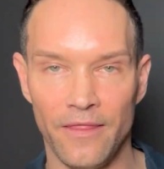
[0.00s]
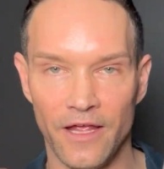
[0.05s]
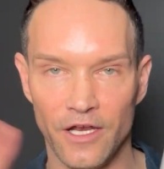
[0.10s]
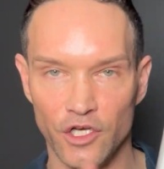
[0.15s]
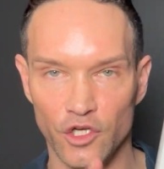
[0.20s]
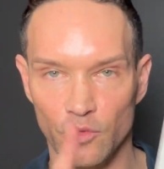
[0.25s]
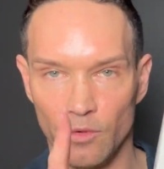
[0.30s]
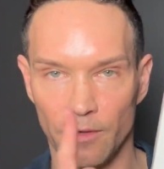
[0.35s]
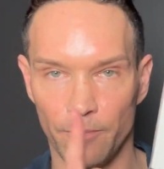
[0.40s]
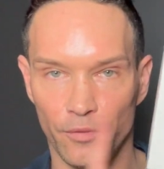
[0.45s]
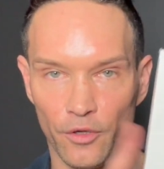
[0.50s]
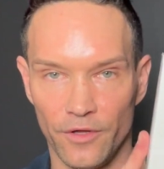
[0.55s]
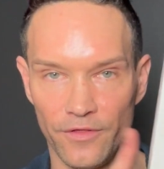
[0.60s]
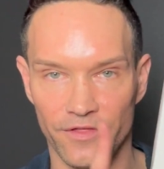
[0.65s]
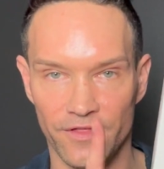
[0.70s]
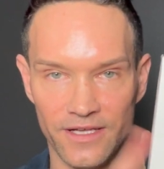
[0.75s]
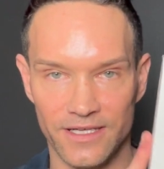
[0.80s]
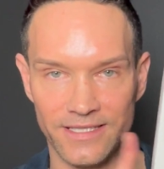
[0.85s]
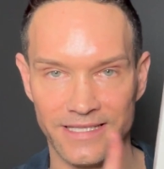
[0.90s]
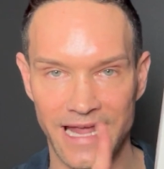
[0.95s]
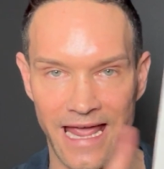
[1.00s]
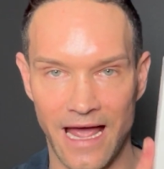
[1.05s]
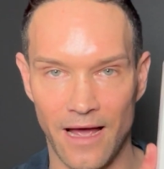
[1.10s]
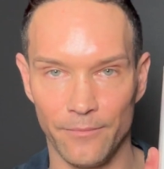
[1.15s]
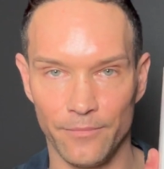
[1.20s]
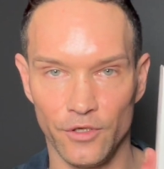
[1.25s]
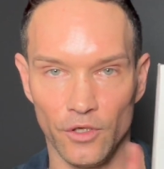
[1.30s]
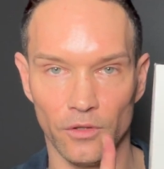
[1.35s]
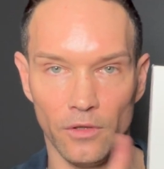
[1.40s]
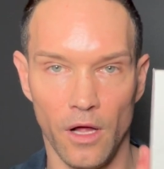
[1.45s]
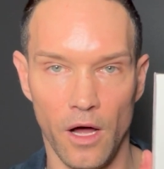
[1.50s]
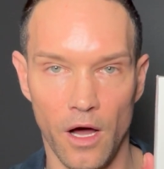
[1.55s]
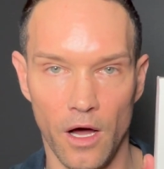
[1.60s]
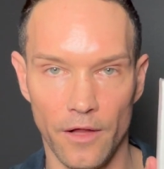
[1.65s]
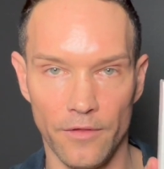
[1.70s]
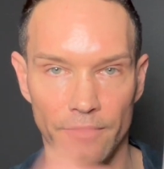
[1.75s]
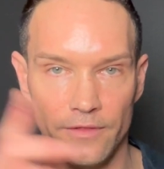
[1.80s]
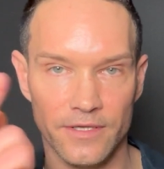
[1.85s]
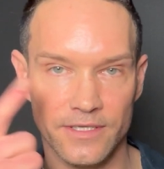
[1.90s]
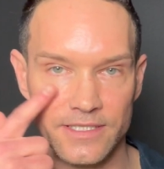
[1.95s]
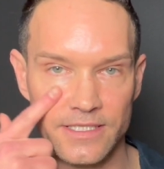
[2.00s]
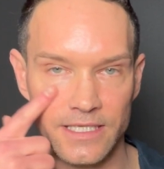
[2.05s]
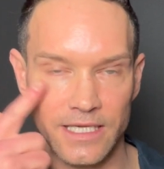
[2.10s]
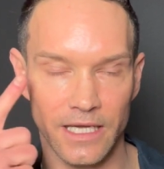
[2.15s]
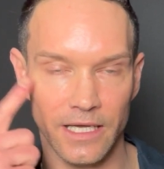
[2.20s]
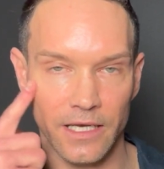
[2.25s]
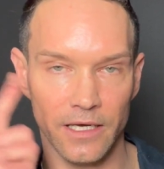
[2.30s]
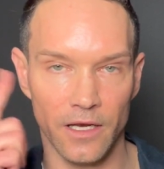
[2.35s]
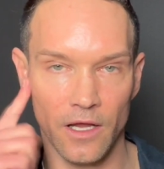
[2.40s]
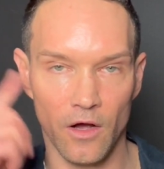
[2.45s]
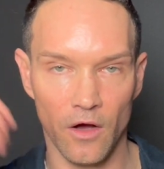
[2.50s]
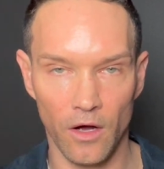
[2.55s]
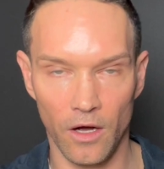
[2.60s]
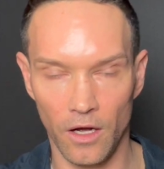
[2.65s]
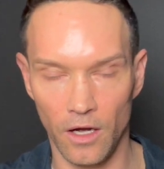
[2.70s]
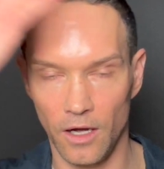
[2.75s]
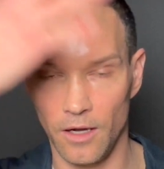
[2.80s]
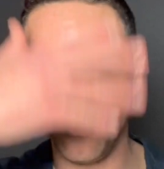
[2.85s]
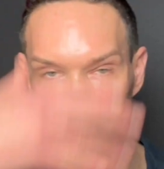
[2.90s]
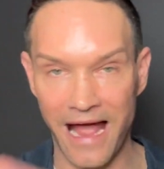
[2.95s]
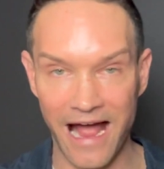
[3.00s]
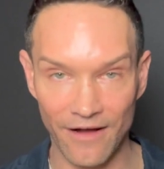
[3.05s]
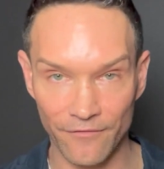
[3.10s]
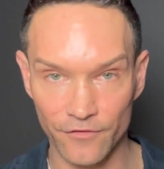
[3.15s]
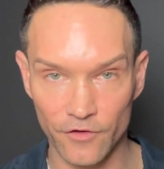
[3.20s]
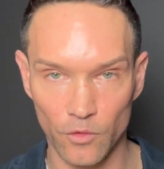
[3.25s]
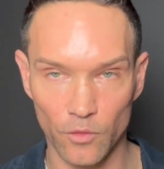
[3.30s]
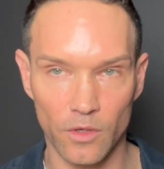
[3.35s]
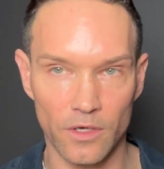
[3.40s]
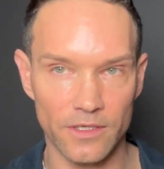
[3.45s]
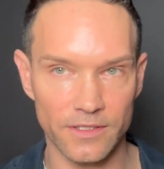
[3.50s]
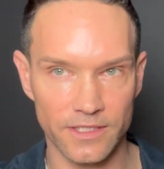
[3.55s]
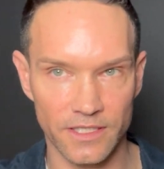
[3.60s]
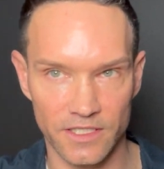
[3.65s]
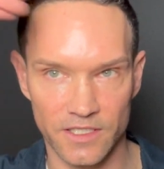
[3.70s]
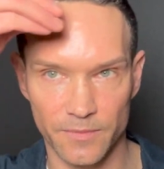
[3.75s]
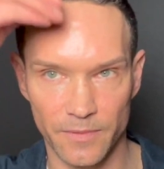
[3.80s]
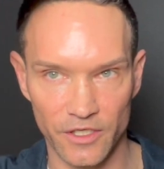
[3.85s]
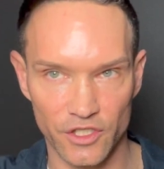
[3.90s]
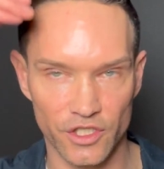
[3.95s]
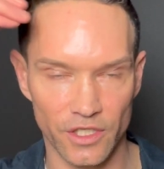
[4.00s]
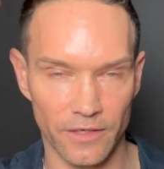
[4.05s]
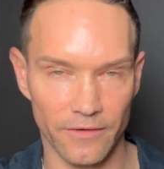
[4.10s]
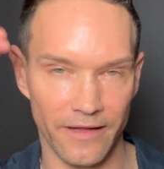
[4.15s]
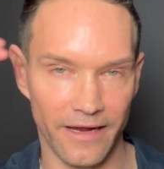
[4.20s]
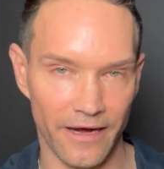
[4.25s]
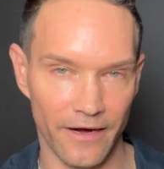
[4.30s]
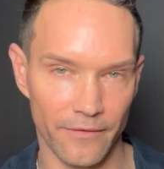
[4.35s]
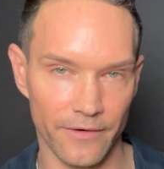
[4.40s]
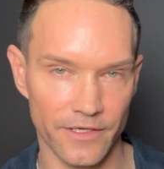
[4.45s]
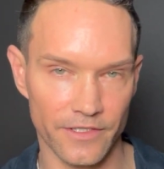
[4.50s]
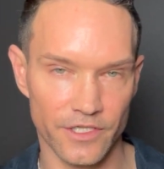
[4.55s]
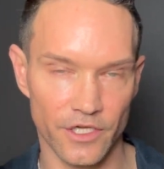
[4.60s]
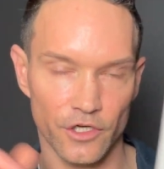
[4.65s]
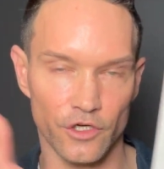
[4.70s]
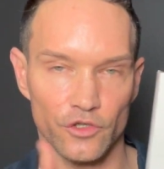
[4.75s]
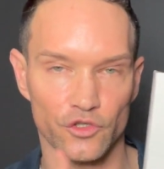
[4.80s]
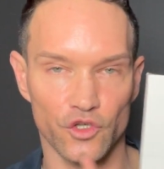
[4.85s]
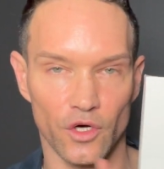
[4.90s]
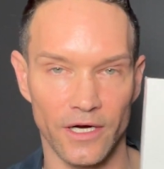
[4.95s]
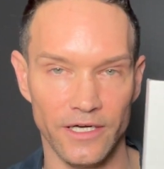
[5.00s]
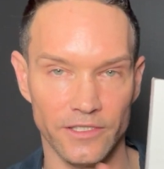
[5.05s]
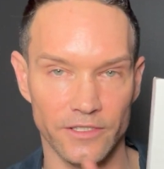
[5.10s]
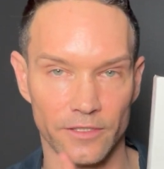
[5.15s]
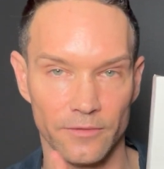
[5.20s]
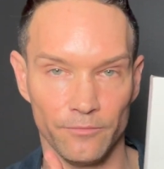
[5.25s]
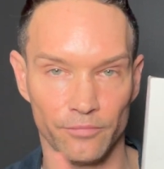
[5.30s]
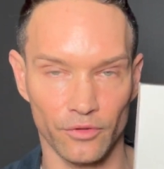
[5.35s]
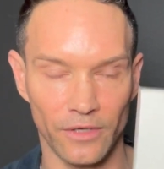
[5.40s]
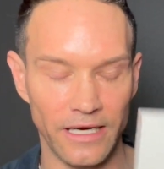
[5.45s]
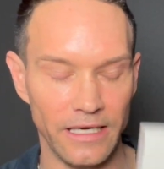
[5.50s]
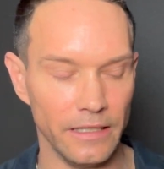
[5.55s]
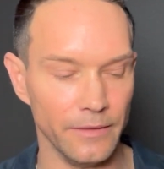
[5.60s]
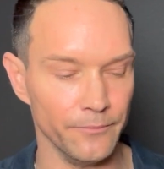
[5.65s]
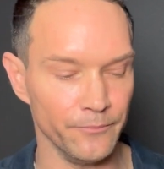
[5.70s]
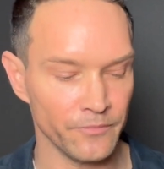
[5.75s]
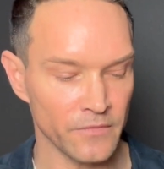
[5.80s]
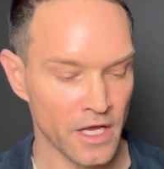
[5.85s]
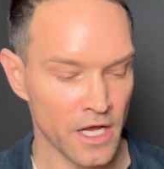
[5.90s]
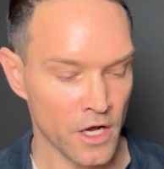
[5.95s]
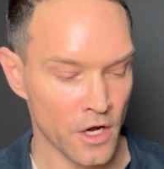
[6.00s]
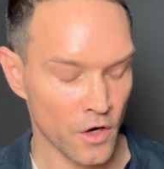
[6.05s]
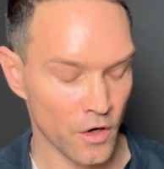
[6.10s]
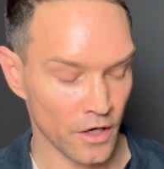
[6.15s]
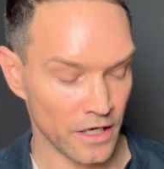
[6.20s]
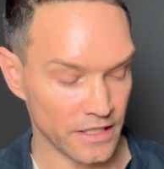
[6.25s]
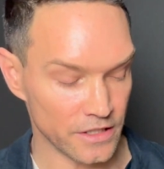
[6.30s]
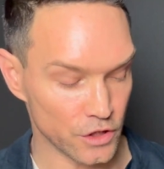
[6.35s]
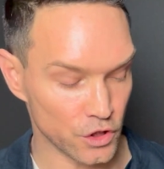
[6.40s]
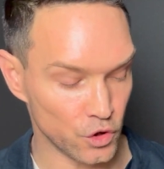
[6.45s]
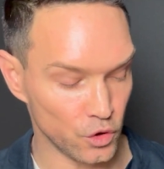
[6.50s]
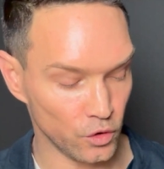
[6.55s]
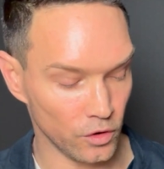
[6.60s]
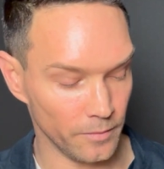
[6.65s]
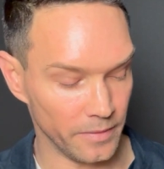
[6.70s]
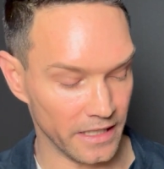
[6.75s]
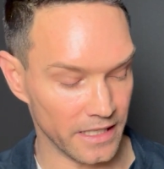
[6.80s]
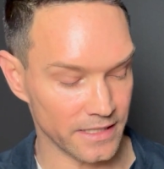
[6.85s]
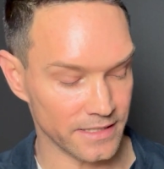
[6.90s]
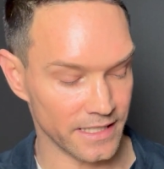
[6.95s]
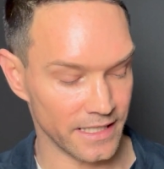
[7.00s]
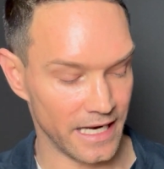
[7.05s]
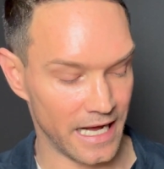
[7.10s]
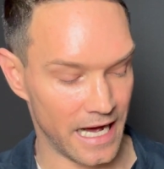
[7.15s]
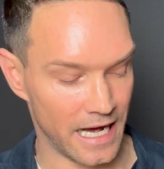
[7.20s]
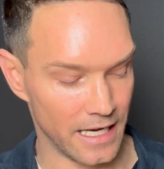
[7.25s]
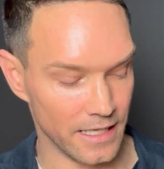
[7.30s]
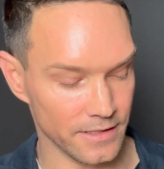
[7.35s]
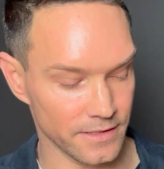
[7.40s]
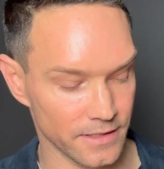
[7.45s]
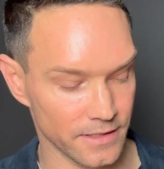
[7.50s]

then you would put this ampule on the skin afterwards, especially in the areas that you're trying to brighten. It's cool because it has